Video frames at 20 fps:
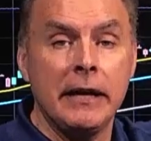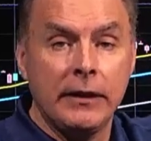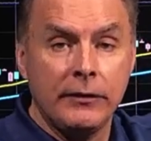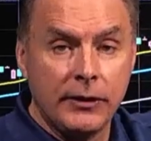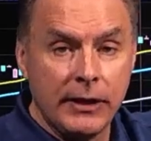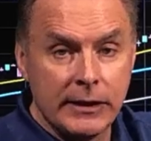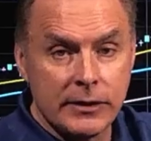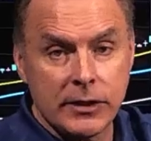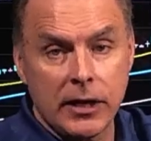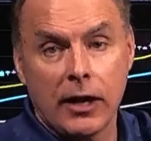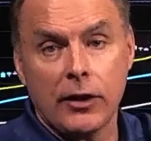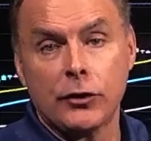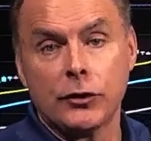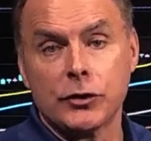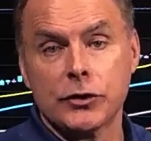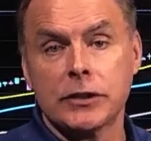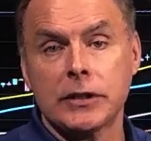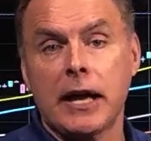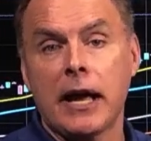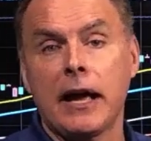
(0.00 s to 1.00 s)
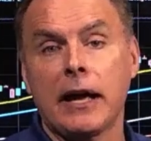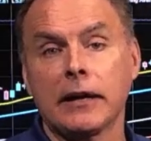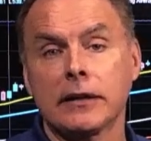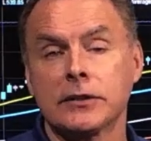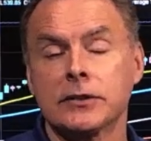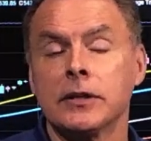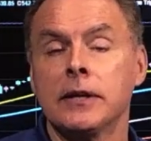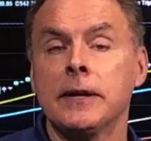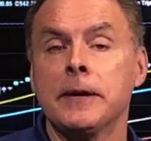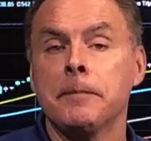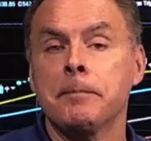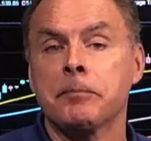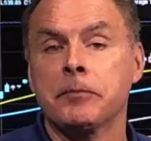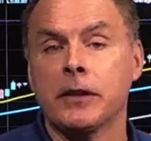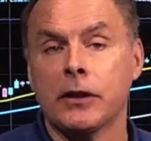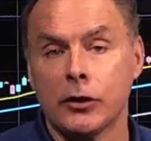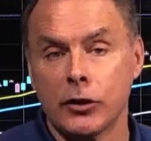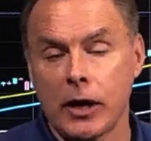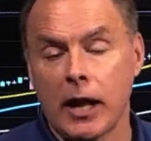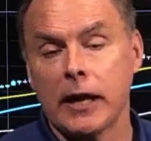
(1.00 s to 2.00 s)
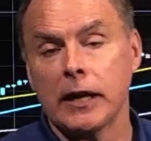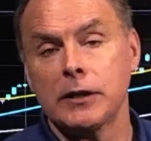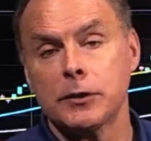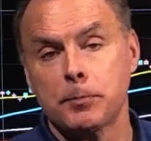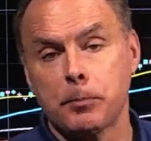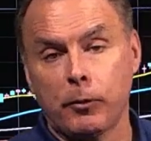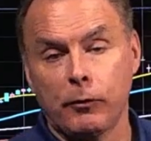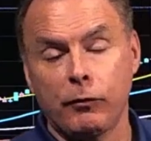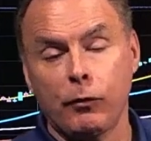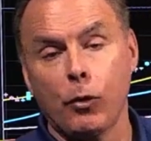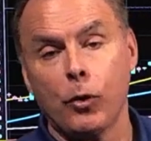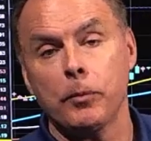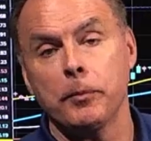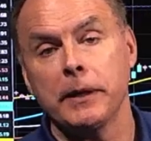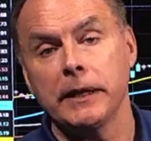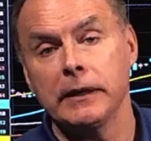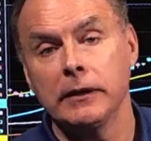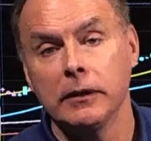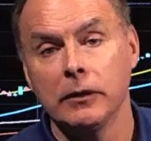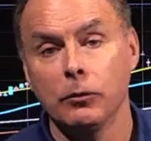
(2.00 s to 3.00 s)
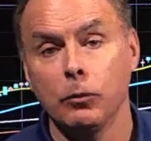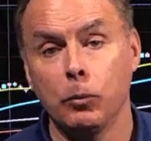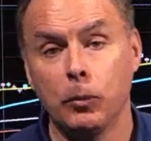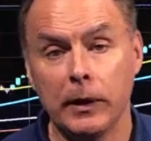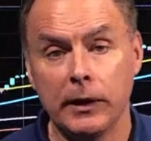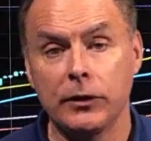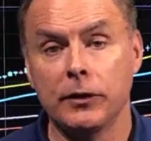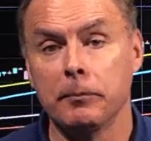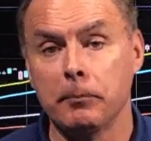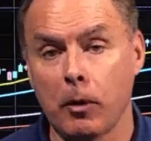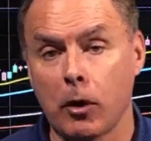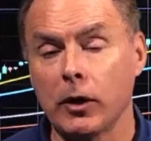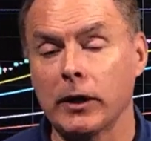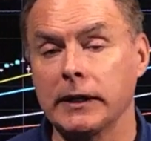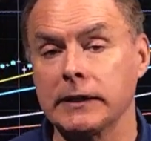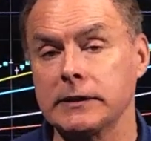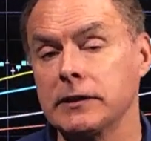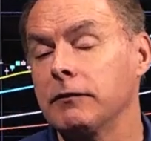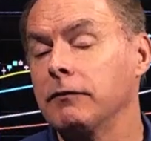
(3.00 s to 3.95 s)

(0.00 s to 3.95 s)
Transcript: these other stocks that are not as performing with the markets.